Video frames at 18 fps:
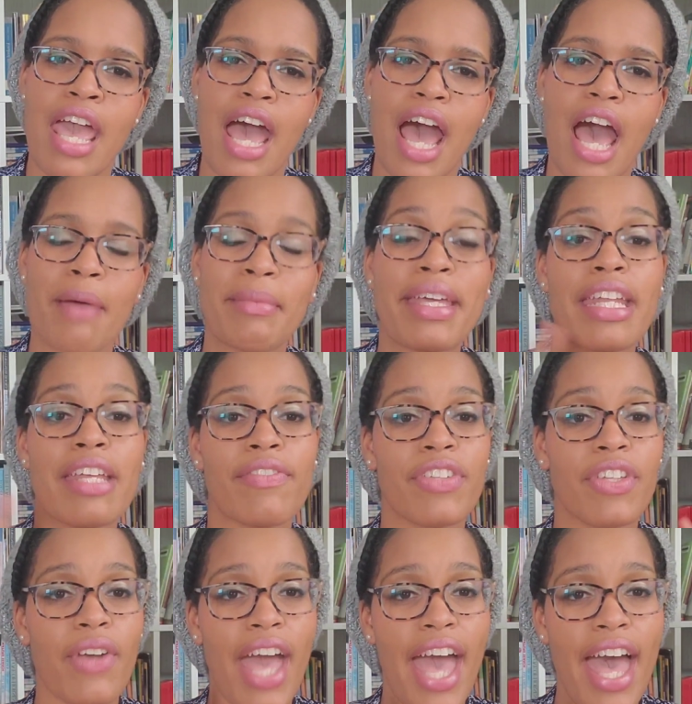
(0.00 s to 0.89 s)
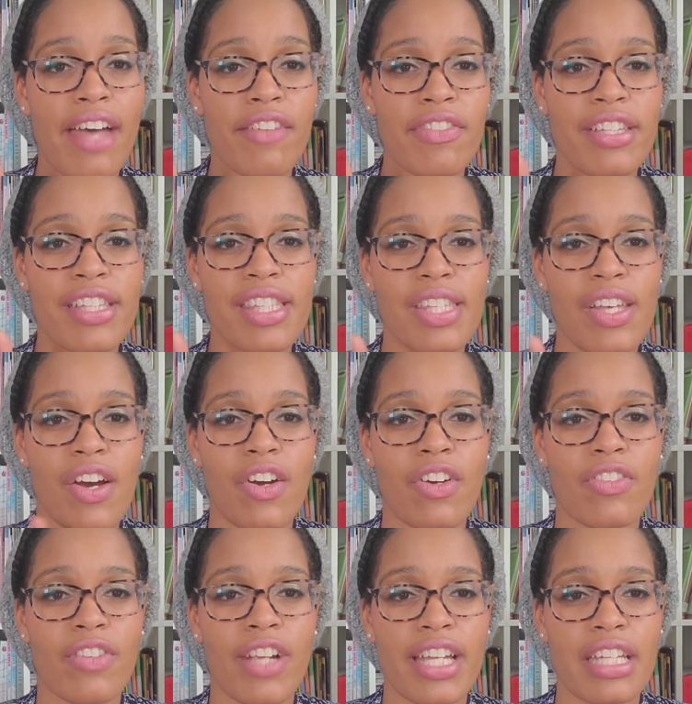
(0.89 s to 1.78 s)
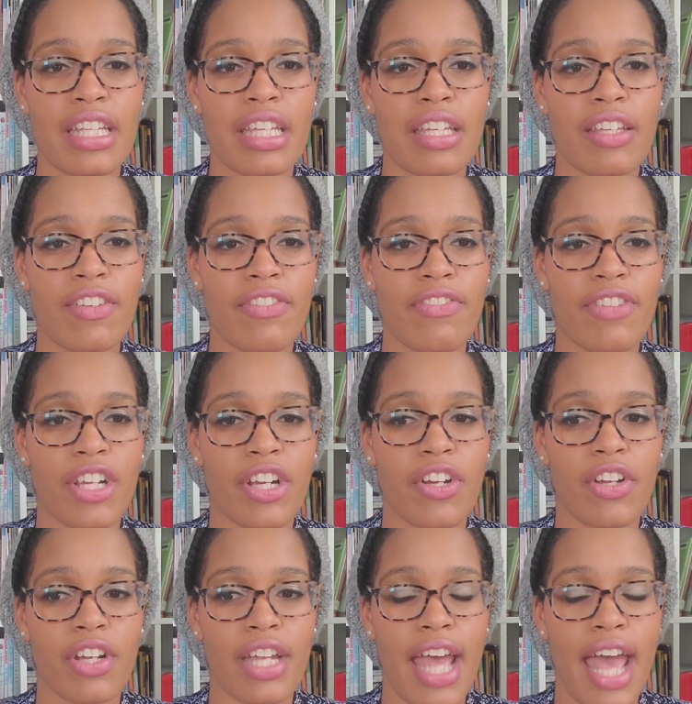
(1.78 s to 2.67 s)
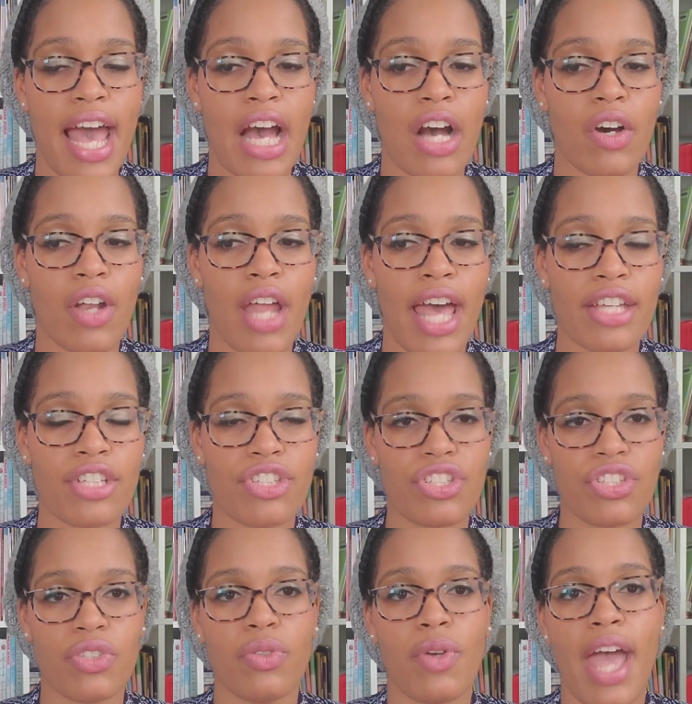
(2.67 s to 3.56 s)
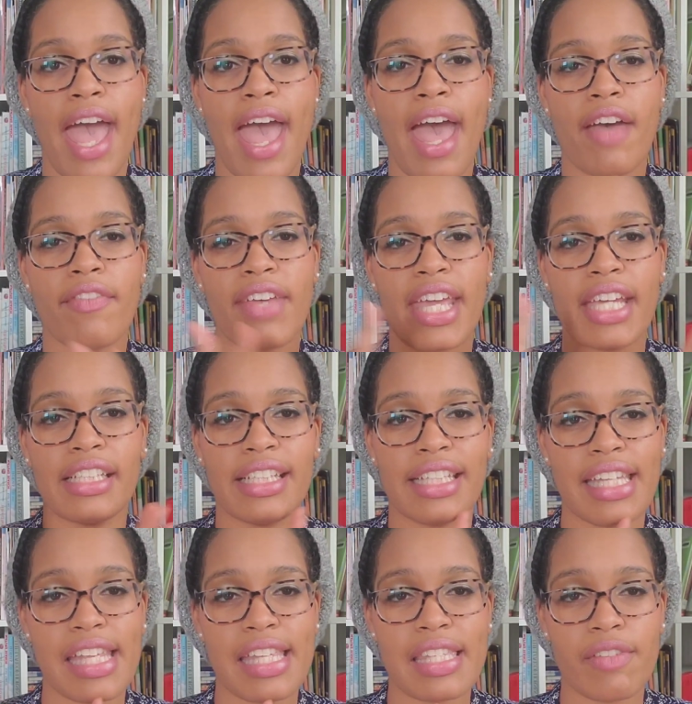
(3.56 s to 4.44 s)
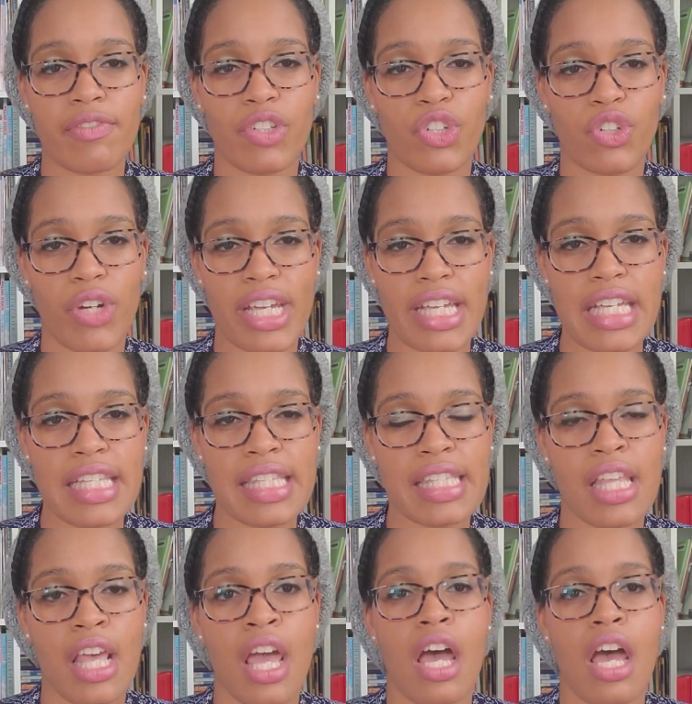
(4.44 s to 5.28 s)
Um, and if you haven't already figured it out, I do have a Ladies of Grace